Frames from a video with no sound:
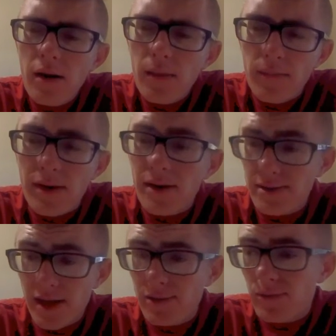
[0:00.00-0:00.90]
Because
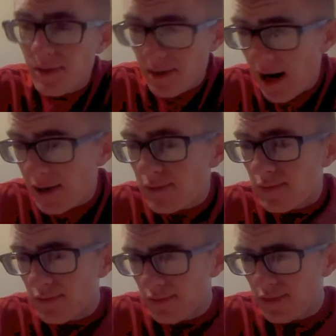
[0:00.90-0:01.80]
that's what
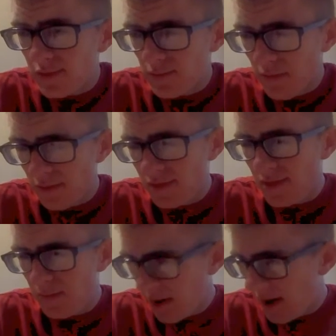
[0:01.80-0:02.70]
naturals are supposed to
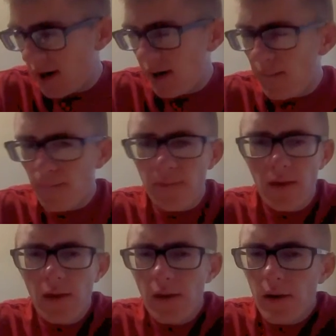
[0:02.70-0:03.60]
be.
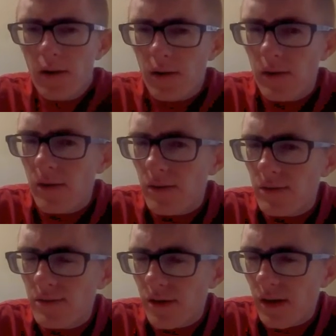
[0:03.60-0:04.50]
Or a little
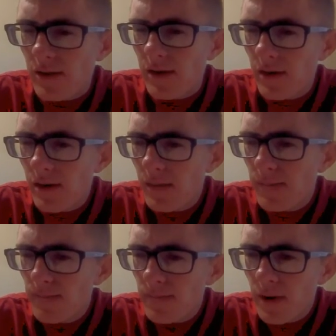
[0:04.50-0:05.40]
salty.
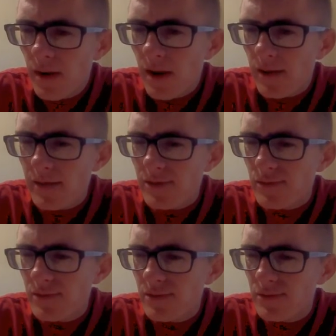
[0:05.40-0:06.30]
And this
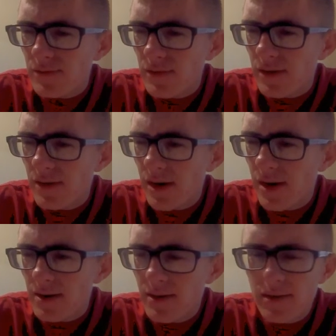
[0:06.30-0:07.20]
one's really
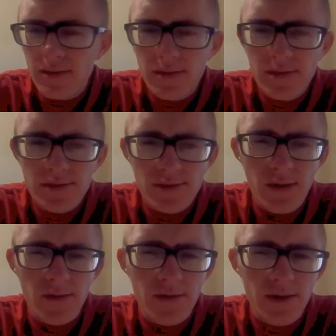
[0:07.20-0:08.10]
not
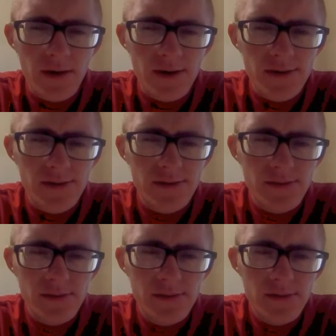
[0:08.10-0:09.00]
salty. It's
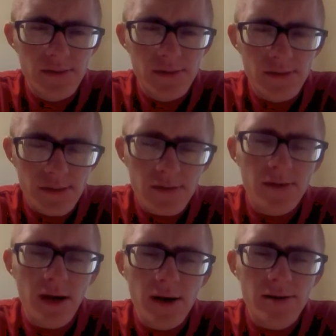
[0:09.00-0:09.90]
still
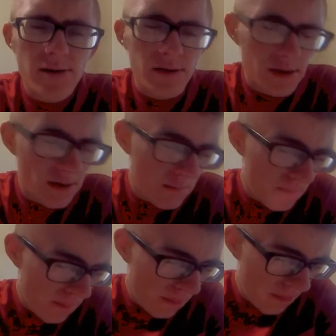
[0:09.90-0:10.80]
tastes good.
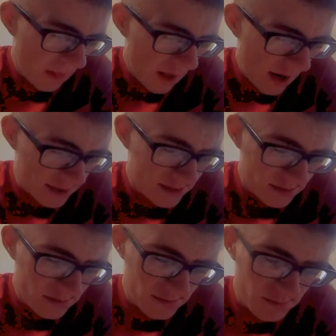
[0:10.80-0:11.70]
I
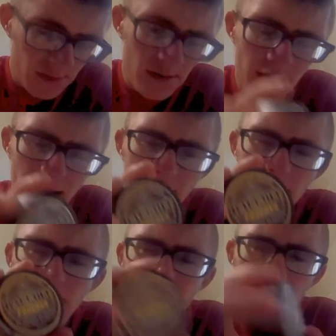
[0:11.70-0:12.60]
still really like
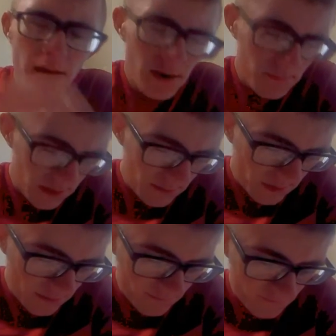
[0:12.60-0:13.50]
it.
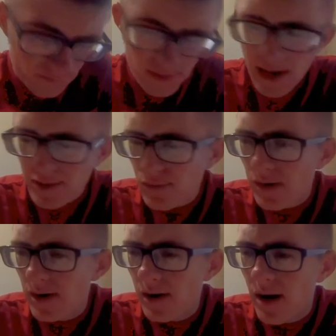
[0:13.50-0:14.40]
But that's where
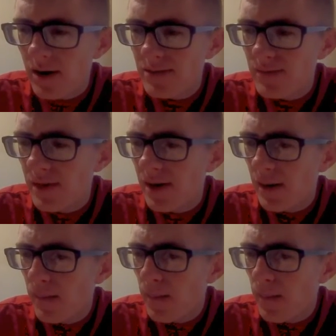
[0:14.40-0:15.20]
you lost me.